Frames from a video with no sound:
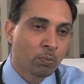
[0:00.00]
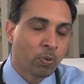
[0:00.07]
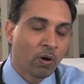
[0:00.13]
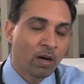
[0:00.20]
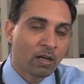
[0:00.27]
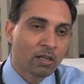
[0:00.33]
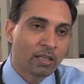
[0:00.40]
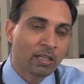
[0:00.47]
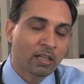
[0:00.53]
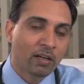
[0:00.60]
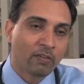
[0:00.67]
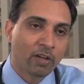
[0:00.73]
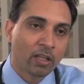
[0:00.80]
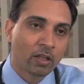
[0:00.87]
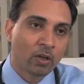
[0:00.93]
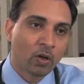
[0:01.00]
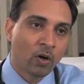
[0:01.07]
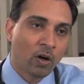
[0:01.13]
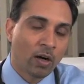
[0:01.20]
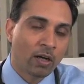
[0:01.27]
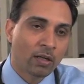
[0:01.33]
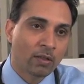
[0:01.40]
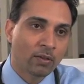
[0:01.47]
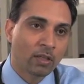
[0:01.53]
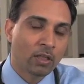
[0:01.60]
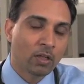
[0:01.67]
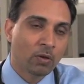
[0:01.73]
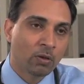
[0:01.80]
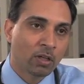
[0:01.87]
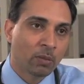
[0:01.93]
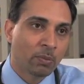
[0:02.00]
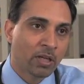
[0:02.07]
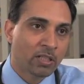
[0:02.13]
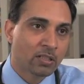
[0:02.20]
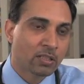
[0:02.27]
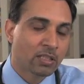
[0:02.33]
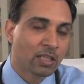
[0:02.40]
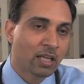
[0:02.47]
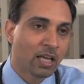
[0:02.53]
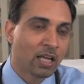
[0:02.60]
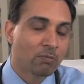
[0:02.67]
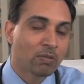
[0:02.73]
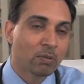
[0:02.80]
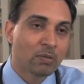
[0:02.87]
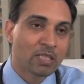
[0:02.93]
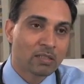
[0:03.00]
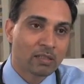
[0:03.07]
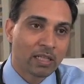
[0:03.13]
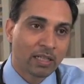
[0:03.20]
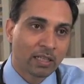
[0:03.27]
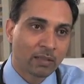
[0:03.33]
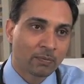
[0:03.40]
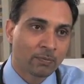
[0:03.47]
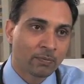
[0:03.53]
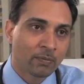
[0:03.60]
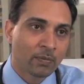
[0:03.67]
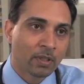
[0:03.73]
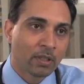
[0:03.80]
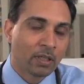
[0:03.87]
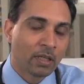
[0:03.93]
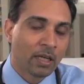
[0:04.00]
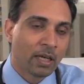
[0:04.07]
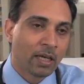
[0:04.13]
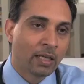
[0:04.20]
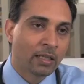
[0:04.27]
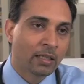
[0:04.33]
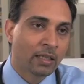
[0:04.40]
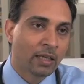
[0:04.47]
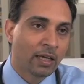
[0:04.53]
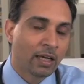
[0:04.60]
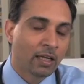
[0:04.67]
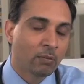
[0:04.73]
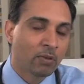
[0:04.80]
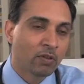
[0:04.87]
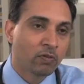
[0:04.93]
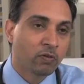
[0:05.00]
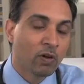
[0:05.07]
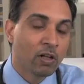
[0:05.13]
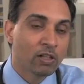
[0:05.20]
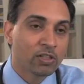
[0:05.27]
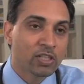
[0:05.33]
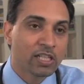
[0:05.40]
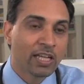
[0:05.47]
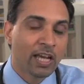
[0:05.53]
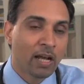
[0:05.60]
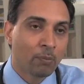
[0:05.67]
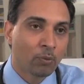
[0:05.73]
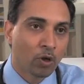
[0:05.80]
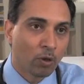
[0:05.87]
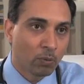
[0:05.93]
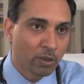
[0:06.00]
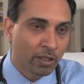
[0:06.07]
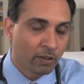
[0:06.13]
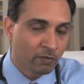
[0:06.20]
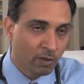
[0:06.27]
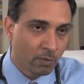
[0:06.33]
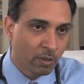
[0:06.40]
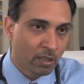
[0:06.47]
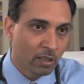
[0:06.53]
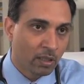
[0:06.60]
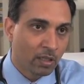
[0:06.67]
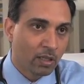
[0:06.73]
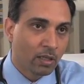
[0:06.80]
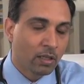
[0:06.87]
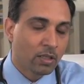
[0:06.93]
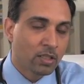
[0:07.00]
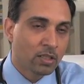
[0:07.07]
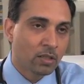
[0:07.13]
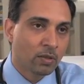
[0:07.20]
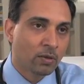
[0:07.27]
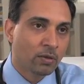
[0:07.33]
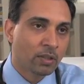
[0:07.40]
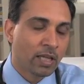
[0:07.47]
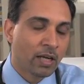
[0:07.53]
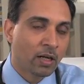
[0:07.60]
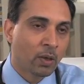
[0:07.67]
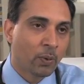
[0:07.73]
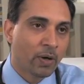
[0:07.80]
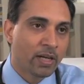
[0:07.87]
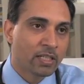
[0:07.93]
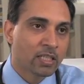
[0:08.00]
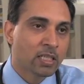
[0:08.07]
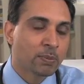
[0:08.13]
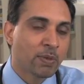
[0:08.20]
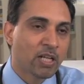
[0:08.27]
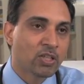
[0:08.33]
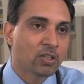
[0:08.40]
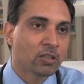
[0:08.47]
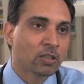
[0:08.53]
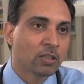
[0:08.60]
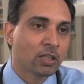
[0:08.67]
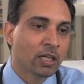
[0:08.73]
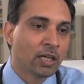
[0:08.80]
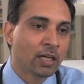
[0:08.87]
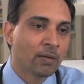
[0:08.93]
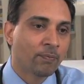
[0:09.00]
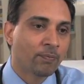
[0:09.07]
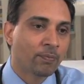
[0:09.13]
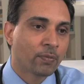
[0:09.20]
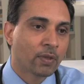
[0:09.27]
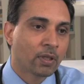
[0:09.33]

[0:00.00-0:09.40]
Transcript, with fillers: partly covering your heart, the nuclear pictures can be misleading and can be falsely abnormal in women. So that requires a special um,